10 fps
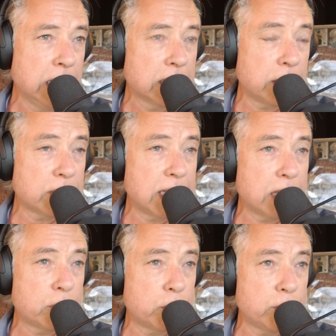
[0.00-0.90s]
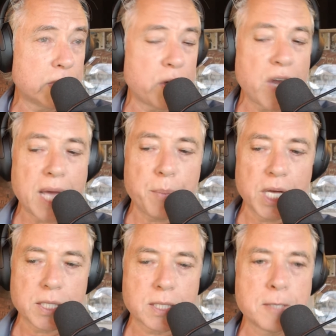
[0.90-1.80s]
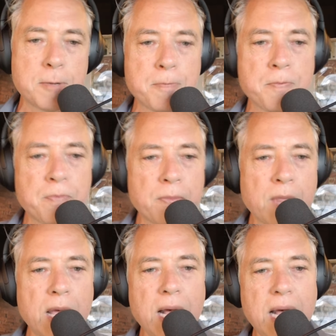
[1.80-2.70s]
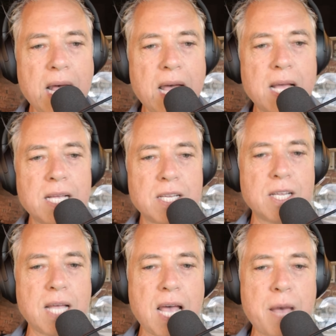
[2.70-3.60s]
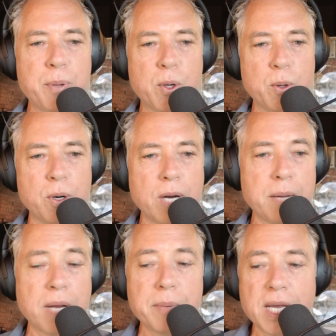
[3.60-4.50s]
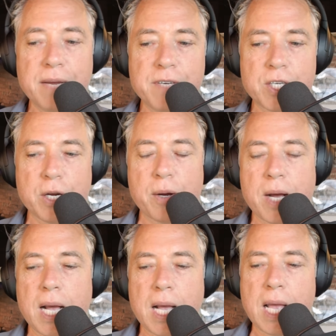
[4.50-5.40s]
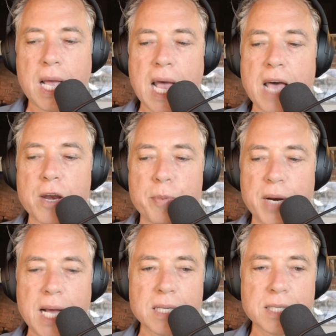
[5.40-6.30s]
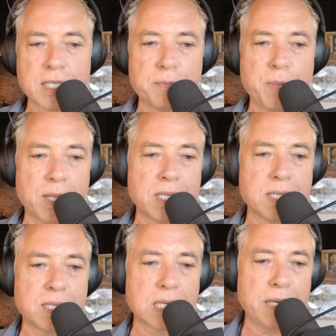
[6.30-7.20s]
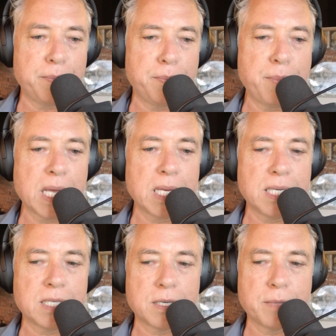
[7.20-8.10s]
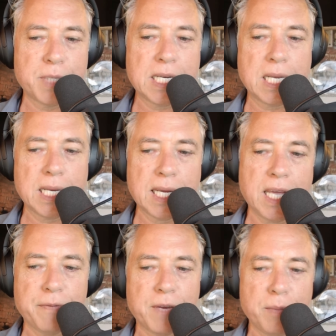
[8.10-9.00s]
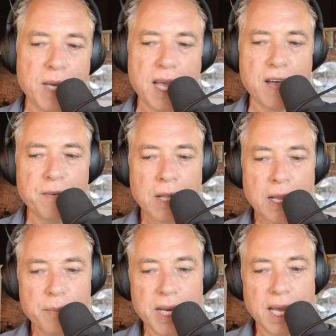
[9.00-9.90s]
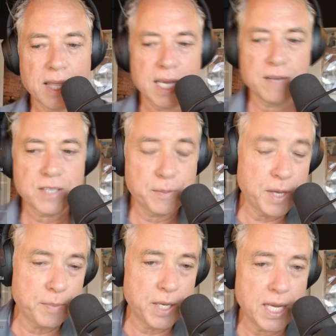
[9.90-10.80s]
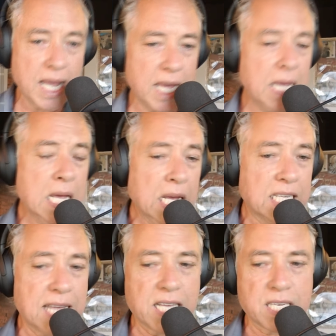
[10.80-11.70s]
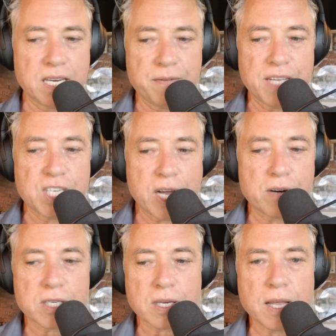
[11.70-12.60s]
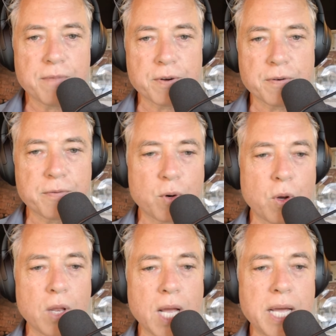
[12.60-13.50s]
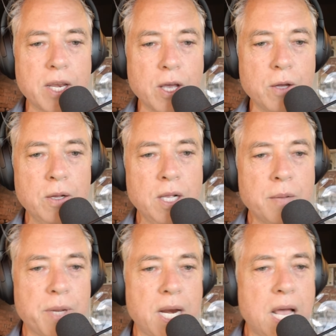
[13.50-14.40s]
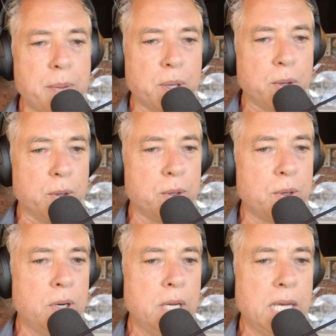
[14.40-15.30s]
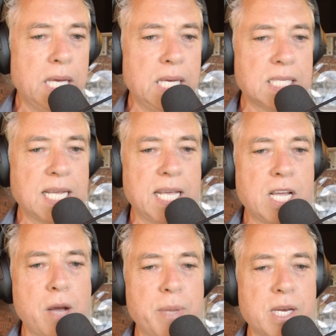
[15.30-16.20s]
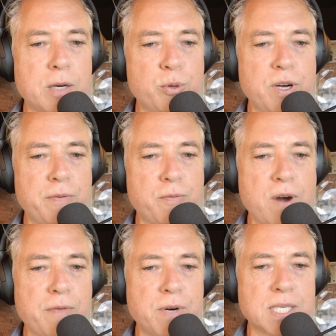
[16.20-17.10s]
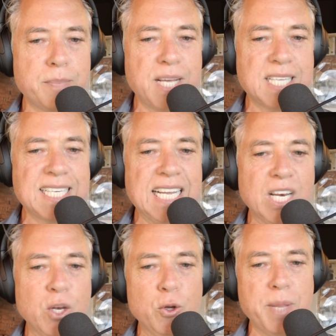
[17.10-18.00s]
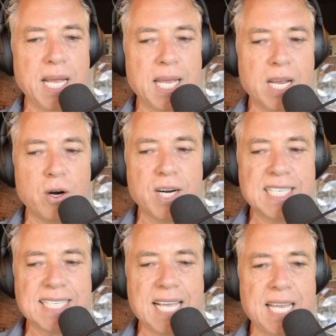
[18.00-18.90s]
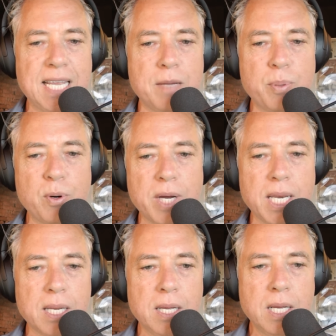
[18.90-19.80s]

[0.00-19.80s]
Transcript: So it's now June, so 9 months. Apicor. I'm not even sure how to pronounce this, but this is Glib Medley's particular gift. He may have many other gifts. He may be a sensitive and generous lover, for all I know. But an apicor is a comment, a brief reference that makes an illuminating or entertaining point.